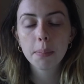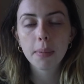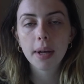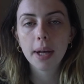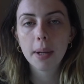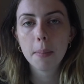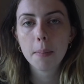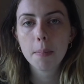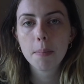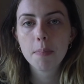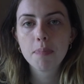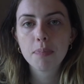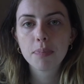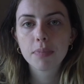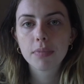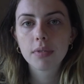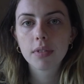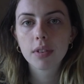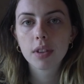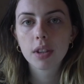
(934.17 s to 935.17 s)
But
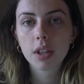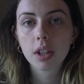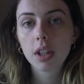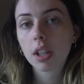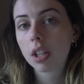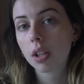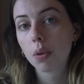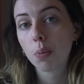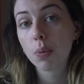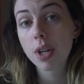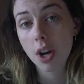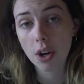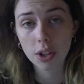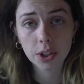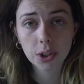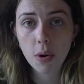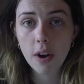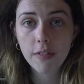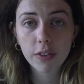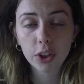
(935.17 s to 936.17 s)
we
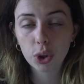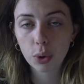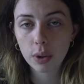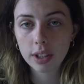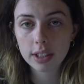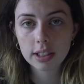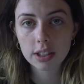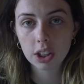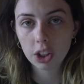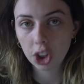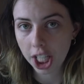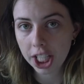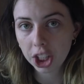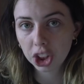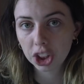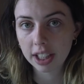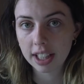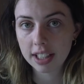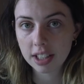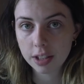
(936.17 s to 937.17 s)
also have a choice to
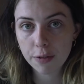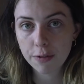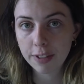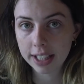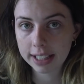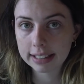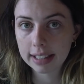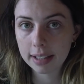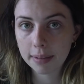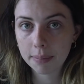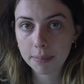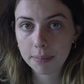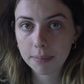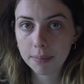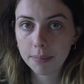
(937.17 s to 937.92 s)
change it and to fix it,